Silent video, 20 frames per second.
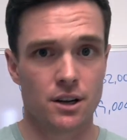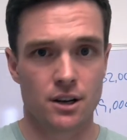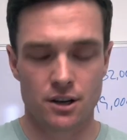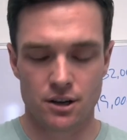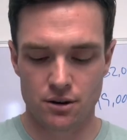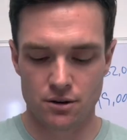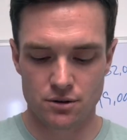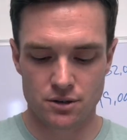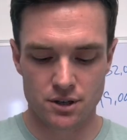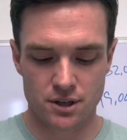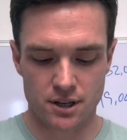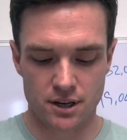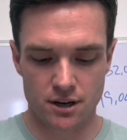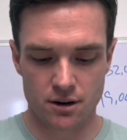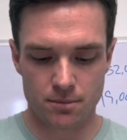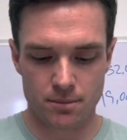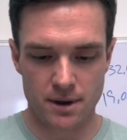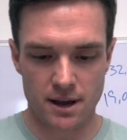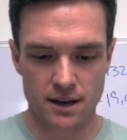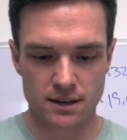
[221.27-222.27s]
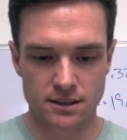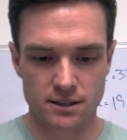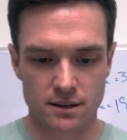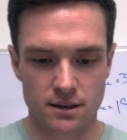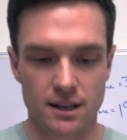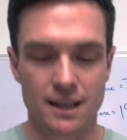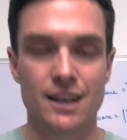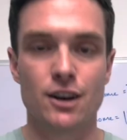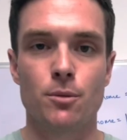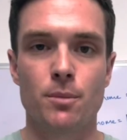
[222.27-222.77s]
huge in the
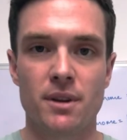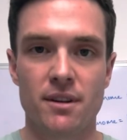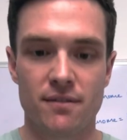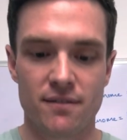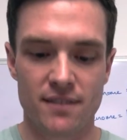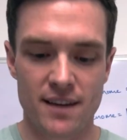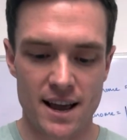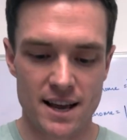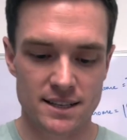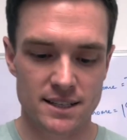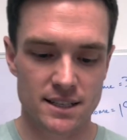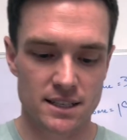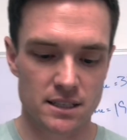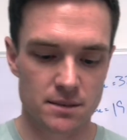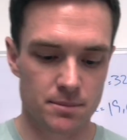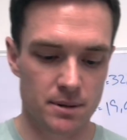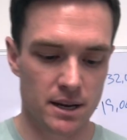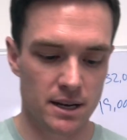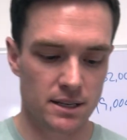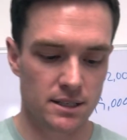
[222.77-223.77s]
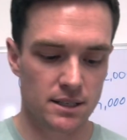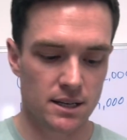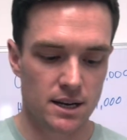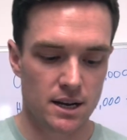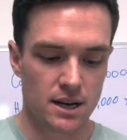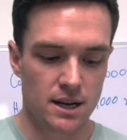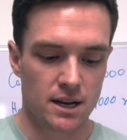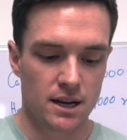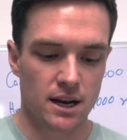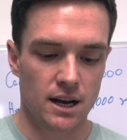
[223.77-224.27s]
intermittent fasting space,
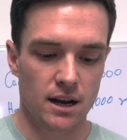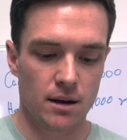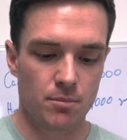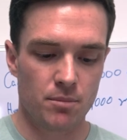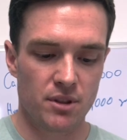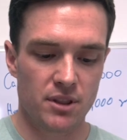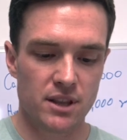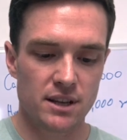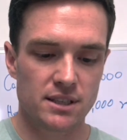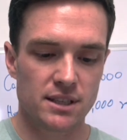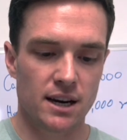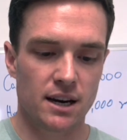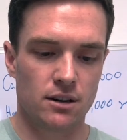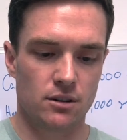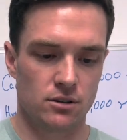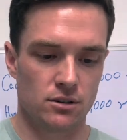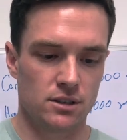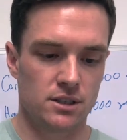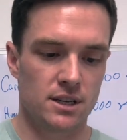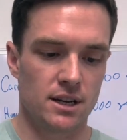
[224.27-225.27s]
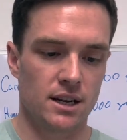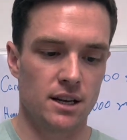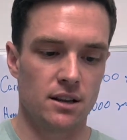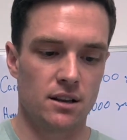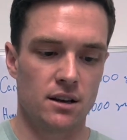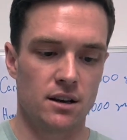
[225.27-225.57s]
but this kind of looks at